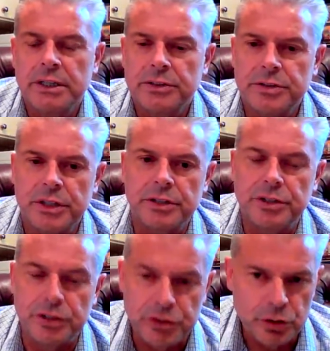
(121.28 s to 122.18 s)
to
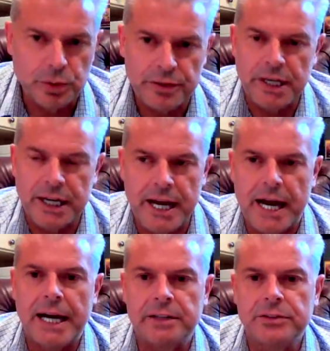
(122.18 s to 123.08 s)
do what they
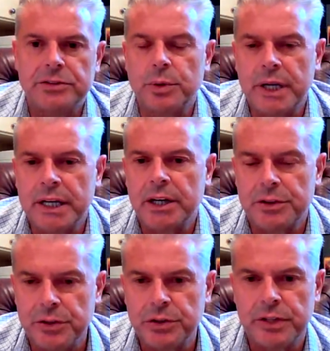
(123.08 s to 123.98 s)
can so we can
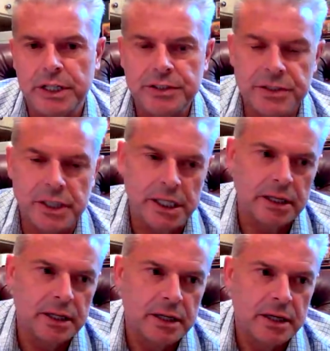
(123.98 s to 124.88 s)
get through this.
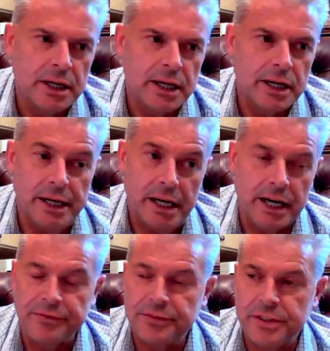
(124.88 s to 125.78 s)
And I
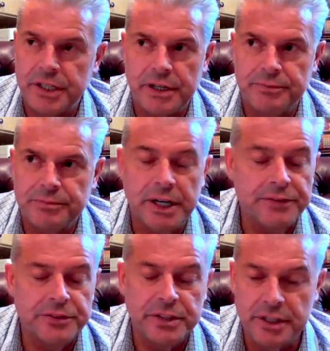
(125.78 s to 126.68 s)
have
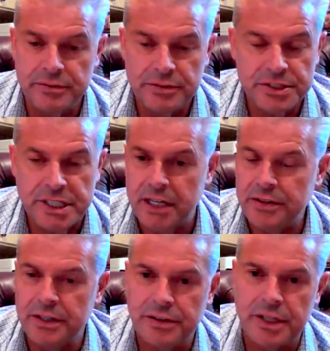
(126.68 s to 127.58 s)
to say
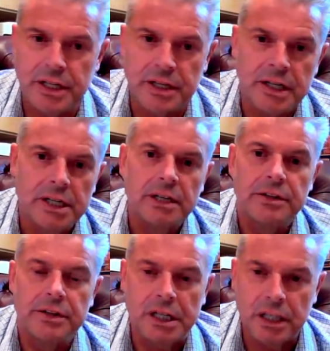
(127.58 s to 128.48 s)
that
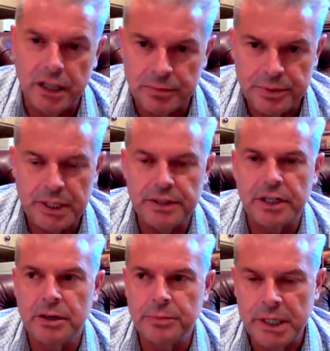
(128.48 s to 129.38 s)
the club and the
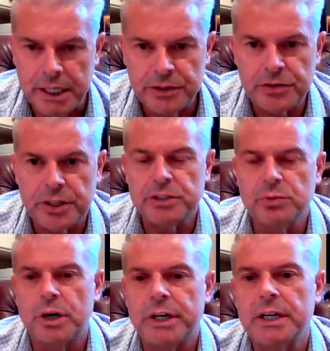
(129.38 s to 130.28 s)
community trust
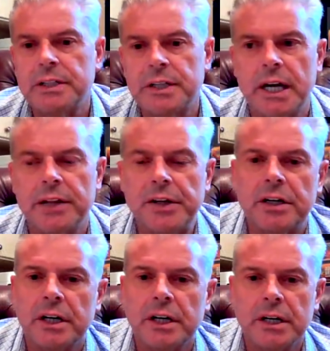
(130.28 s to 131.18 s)
working
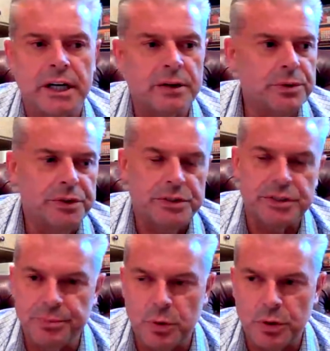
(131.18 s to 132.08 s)
together and with the
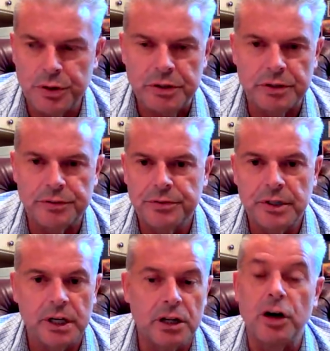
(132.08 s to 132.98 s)
support of
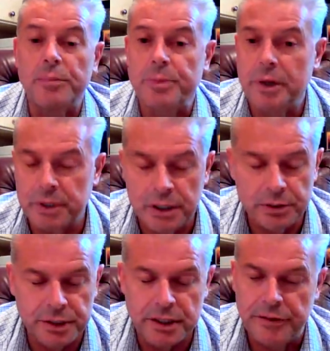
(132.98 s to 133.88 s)
a lot of people,
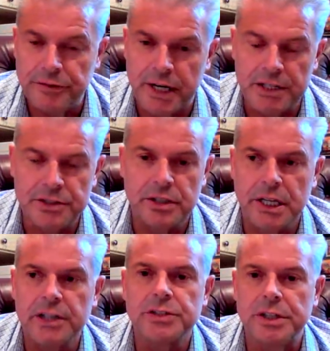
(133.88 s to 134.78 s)
including the fans, the
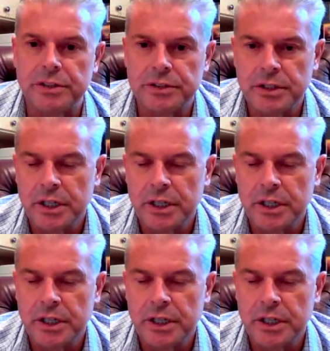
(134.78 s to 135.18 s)
nations,